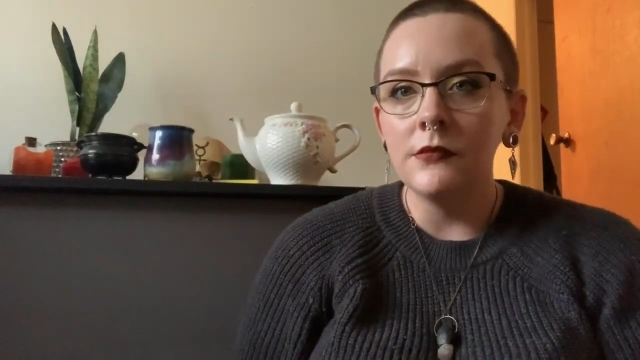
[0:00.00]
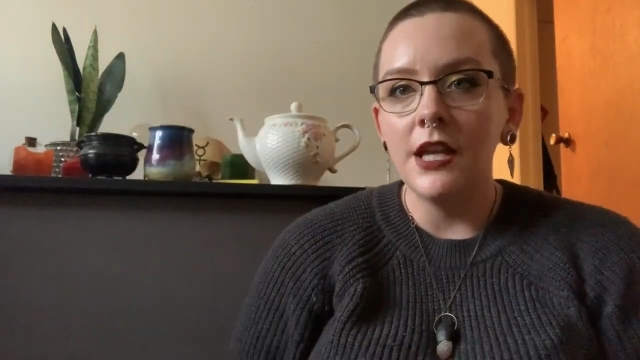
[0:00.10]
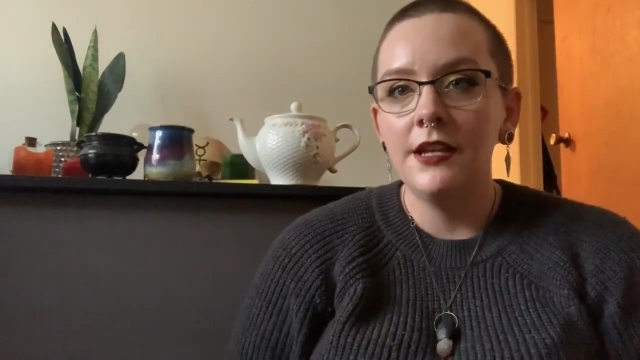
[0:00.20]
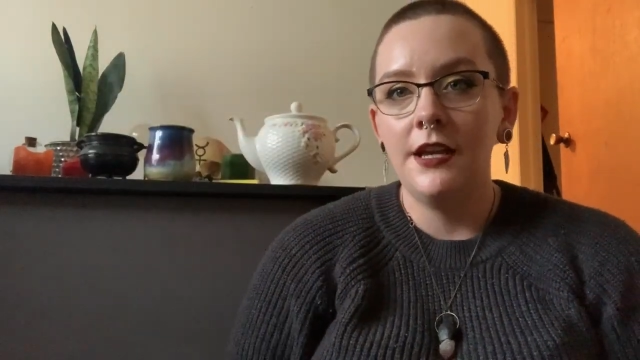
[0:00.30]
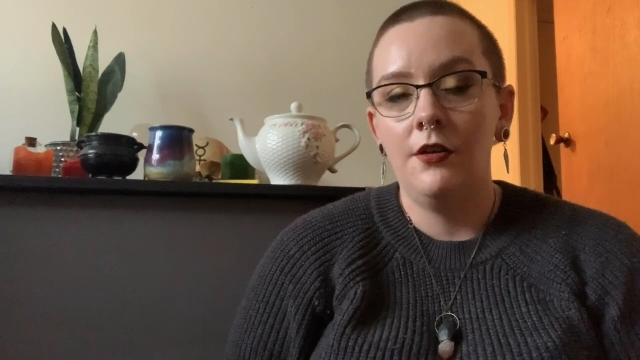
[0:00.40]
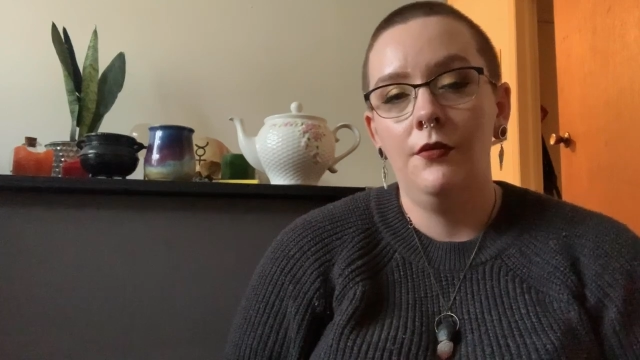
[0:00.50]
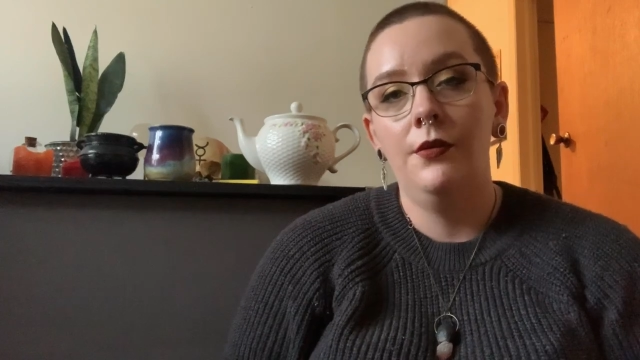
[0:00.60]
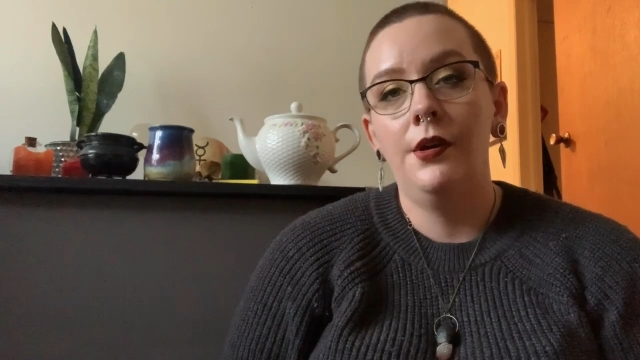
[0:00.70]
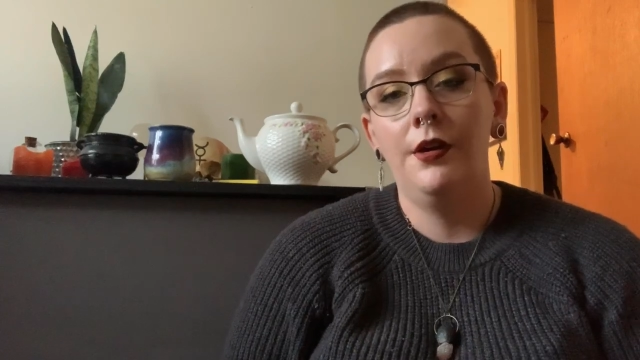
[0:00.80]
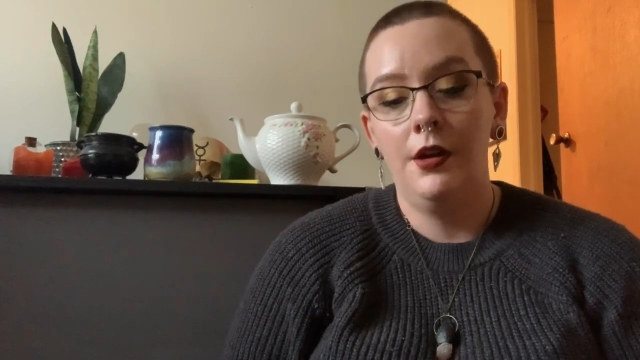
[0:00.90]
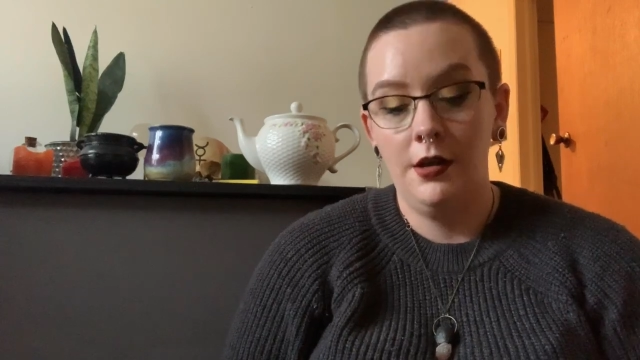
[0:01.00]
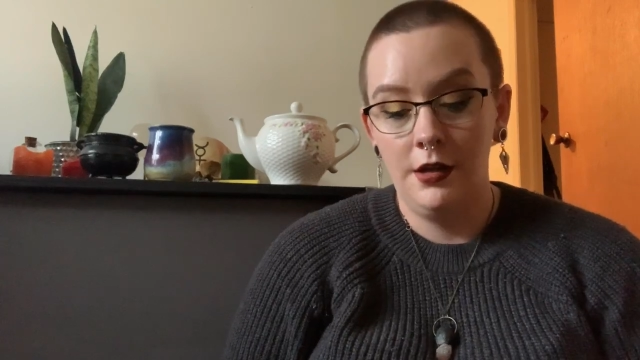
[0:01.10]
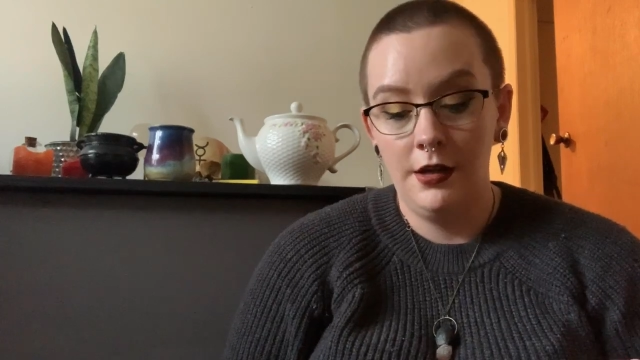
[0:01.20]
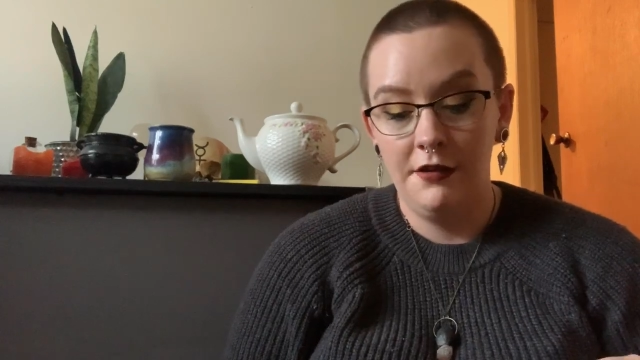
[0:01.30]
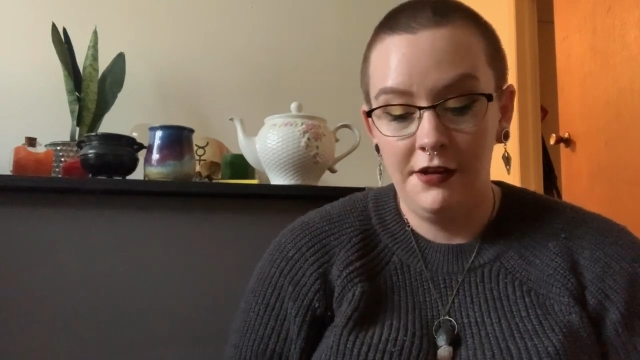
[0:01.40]
Now,
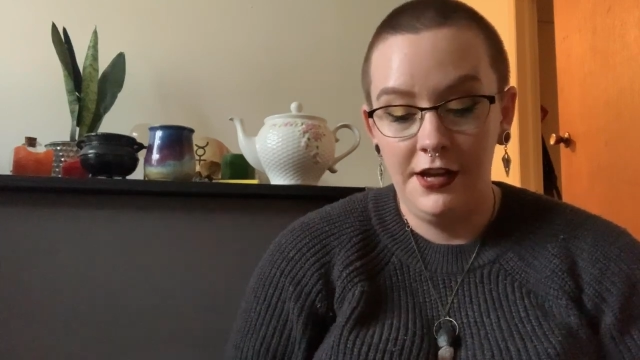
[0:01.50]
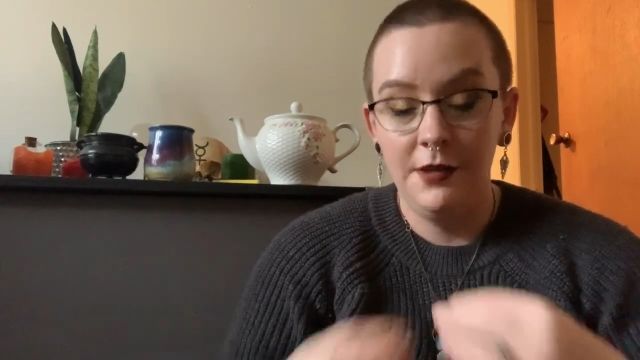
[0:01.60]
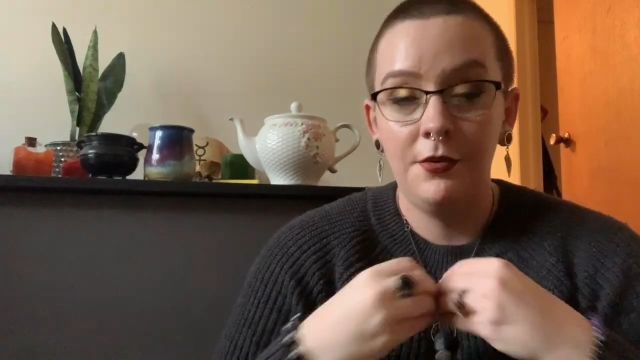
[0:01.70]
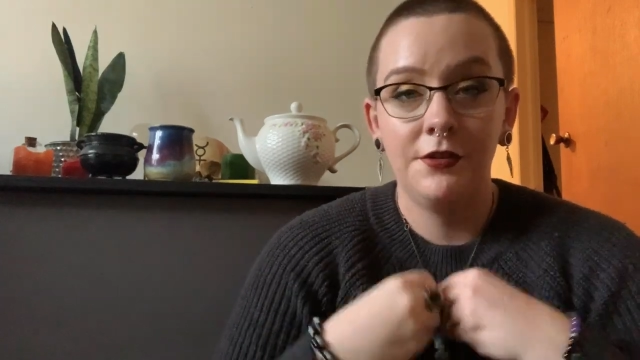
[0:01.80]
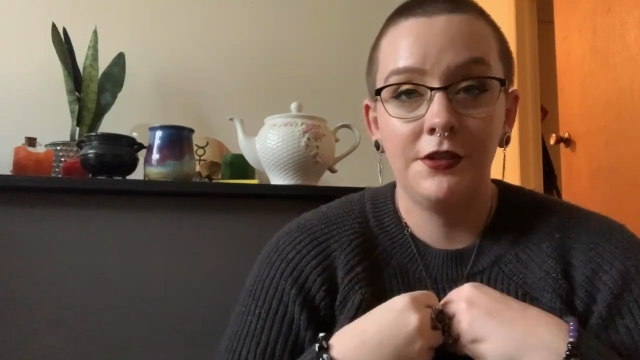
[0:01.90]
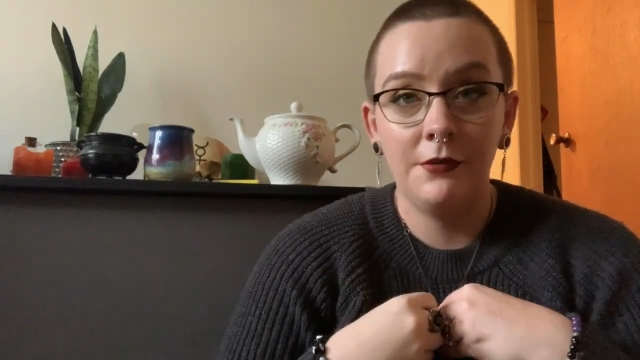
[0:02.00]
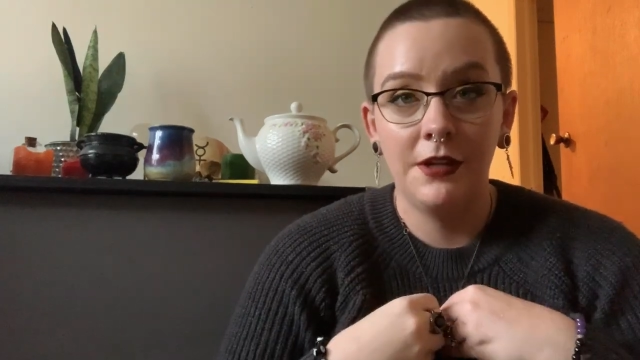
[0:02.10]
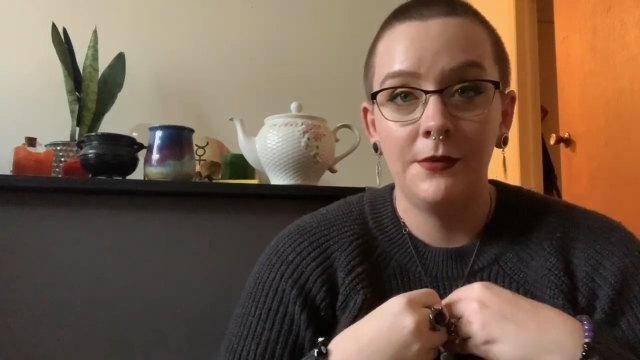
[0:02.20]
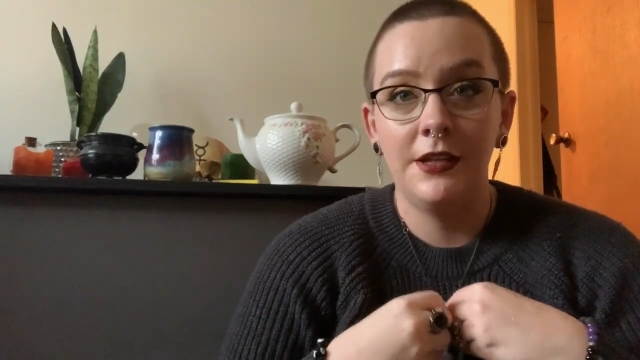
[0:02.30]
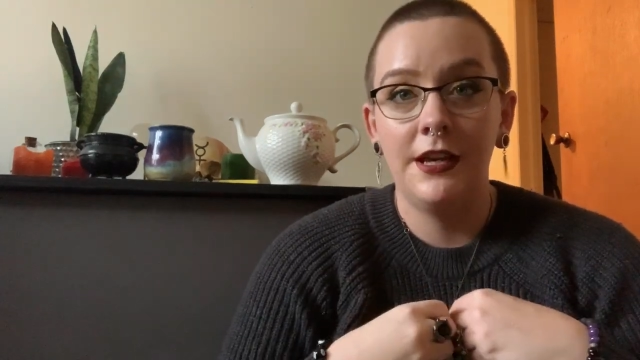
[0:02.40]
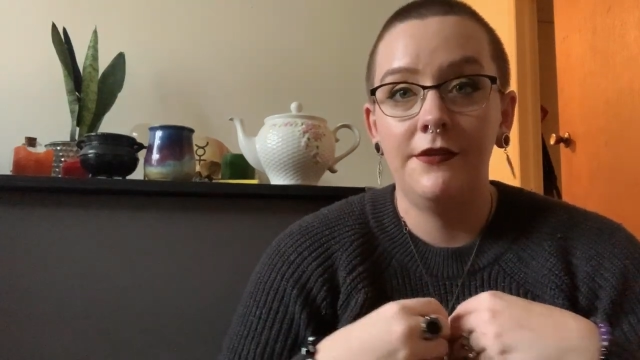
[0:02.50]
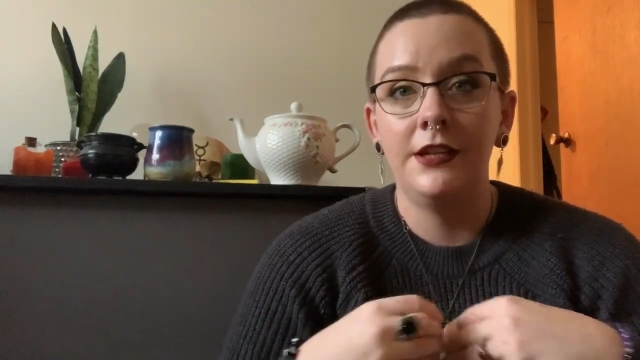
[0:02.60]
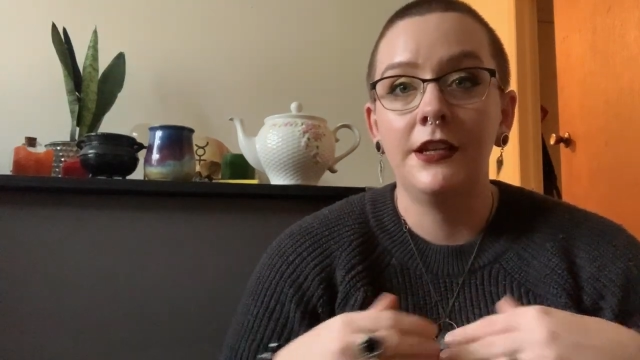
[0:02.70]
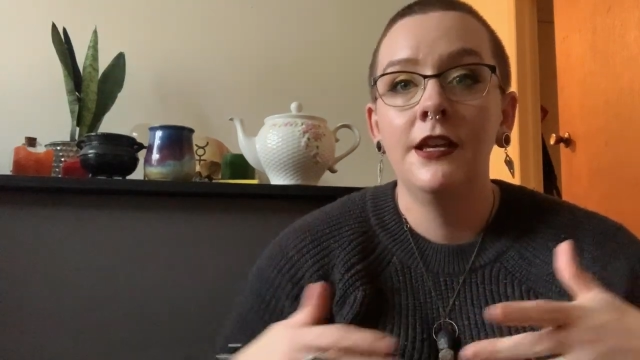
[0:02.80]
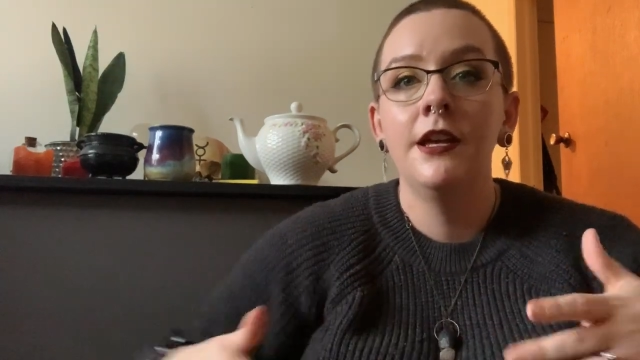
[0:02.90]
I personally recommend having